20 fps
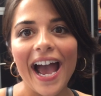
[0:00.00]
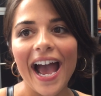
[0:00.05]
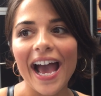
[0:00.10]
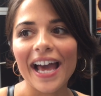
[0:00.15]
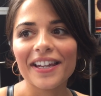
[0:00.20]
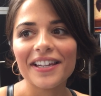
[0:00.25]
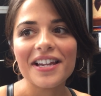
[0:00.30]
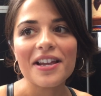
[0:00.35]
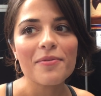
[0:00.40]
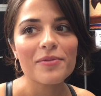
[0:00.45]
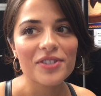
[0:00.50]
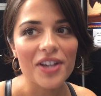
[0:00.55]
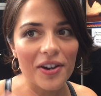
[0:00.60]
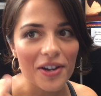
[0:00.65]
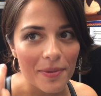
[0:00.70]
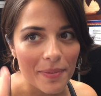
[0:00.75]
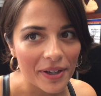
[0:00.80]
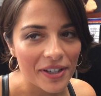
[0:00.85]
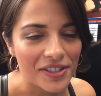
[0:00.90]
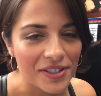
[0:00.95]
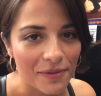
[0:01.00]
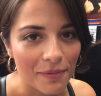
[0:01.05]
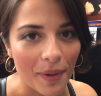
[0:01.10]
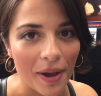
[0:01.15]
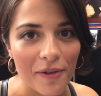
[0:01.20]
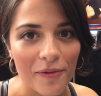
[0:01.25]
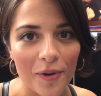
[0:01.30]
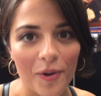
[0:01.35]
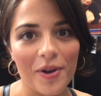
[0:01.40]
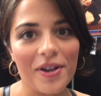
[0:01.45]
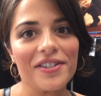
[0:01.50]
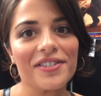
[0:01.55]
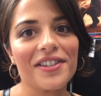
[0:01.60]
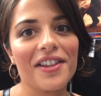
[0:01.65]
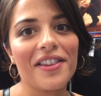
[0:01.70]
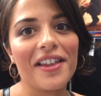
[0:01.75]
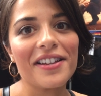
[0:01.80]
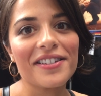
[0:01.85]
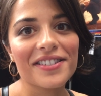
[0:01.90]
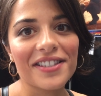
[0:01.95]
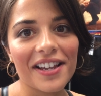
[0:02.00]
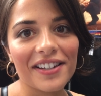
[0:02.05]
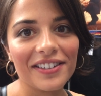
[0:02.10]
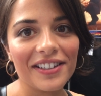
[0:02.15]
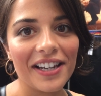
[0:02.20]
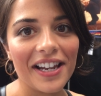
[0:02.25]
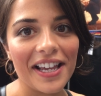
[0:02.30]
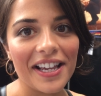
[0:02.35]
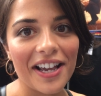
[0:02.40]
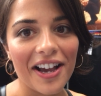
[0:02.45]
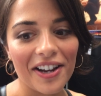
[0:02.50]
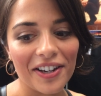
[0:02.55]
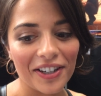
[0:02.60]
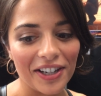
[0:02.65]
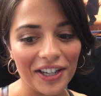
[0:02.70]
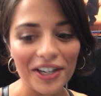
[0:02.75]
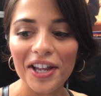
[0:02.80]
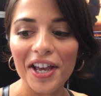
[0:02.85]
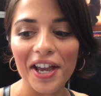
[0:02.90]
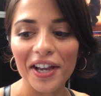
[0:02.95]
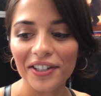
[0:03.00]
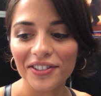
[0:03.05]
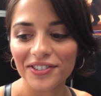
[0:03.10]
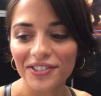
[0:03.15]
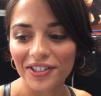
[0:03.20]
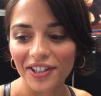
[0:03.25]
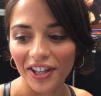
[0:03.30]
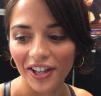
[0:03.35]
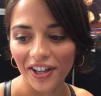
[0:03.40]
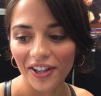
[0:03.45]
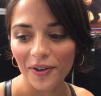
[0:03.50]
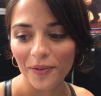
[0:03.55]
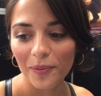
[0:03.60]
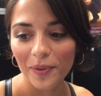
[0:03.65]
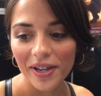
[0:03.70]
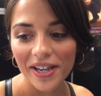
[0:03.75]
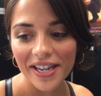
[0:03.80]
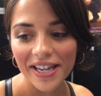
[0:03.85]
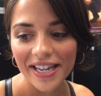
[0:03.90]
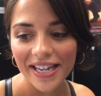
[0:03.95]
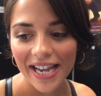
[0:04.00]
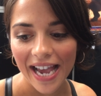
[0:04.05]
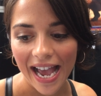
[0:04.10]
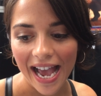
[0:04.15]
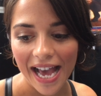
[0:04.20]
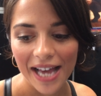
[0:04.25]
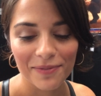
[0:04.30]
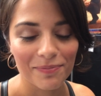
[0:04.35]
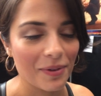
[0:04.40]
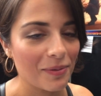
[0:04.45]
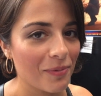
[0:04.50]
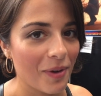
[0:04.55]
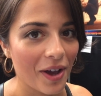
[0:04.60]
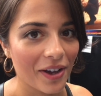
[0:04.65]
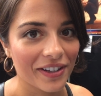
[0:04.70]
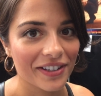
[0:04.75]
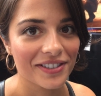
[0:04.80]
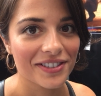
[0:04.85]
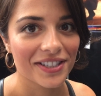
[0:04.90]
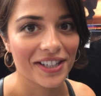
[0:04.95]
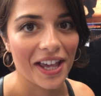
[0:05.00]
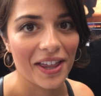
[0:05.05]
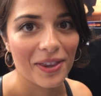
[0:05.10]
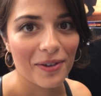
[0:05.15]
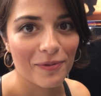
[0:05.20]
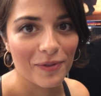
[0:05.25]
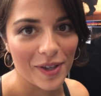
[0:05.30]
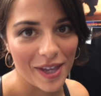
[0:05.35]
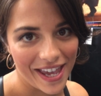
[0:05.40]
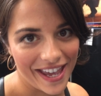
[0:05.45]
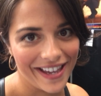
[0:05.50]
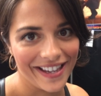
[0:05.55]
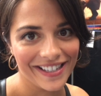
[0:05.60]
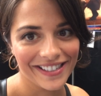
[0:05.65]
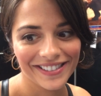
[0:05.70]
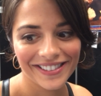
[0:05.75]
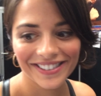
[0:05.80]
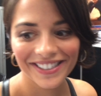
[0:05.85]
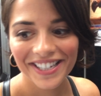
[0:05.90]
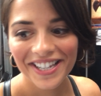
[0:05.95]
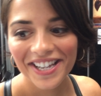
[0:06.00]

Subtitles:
And it was only because of my voice that they suddenly kind of clicked that we had been working together for years.